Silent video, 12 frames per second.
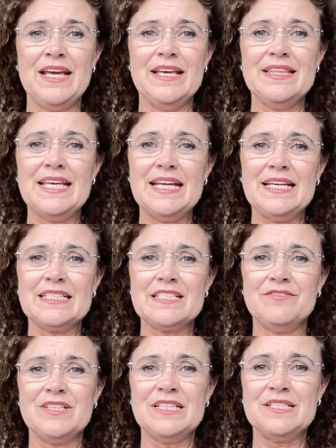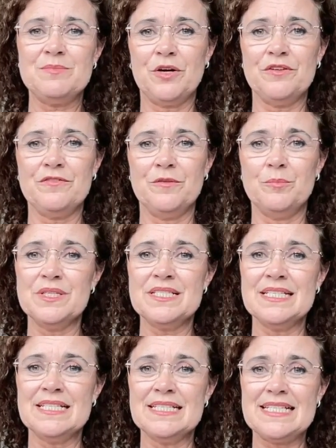That activity is both for
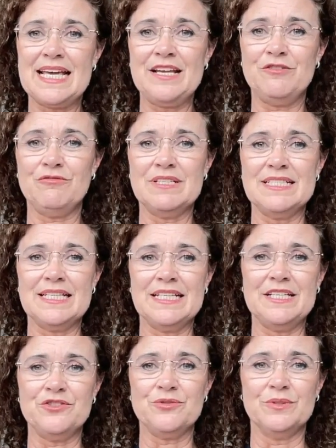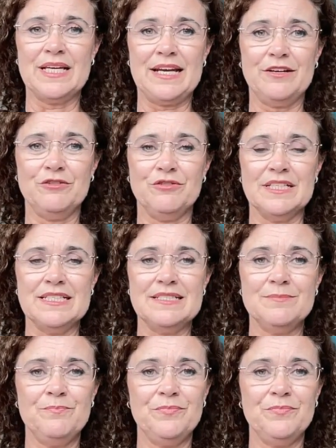business and residential categories.